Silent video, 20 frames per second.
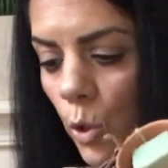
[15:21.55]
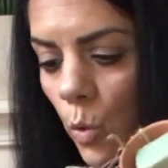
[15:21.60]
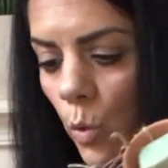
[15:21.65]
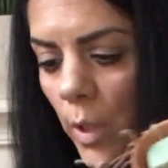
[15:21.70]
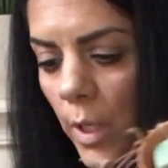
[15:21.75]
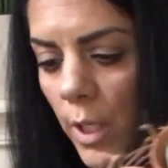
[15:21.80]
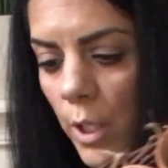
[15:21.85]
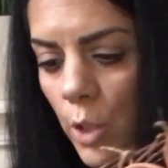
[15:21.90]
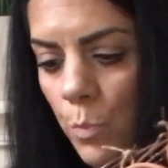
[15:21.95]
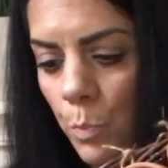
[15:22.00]
you
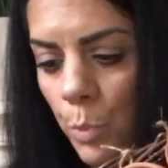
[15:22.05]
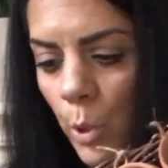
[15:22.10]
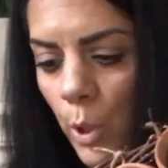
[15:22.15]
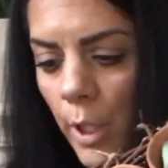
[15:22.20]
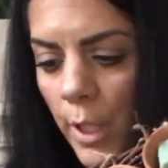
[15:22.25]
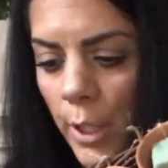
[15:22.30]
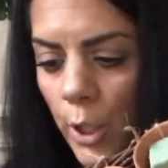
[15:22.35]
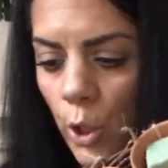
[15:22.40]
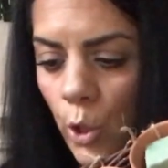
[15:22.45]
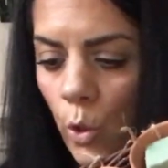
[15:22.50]
can
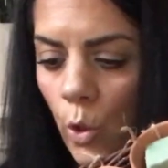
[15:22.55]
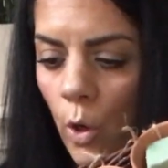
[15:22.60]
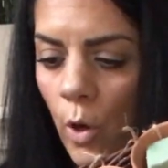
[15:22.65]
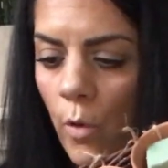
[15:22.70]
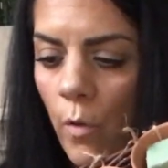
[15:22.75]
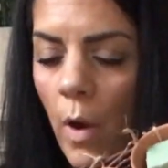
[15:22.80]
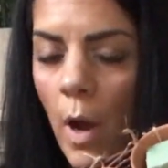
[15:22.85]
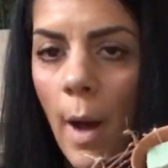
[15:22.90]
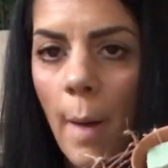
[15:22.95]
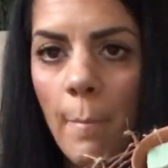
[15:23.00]
put
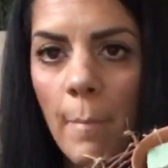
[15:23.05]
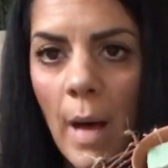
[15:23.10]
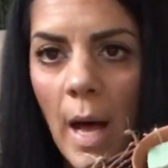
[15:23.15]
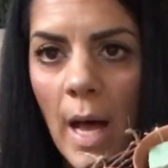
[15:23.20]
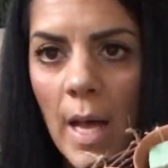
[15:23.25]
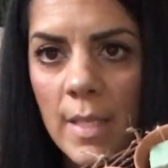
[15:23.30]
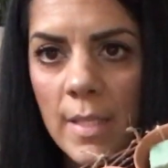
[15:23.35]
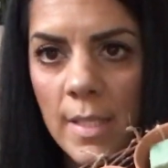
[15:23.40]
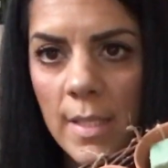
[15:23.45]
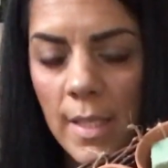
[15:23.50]
your
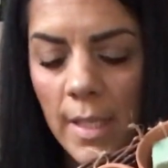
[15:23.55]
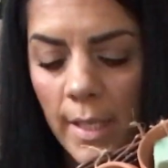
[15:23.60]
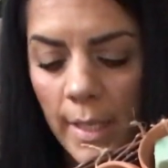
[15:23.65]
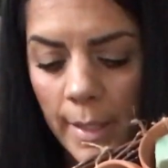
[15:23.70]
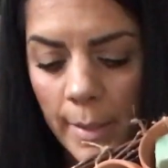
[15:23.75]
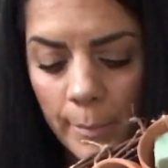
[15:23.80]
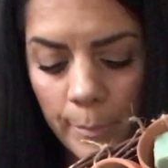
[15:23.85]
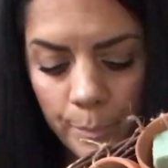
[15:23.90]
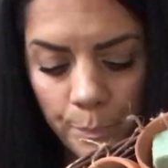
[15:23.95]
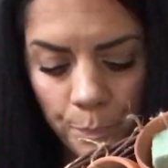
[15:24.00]
moss
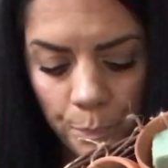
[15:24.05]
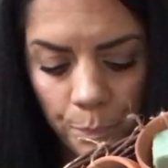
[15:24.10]
in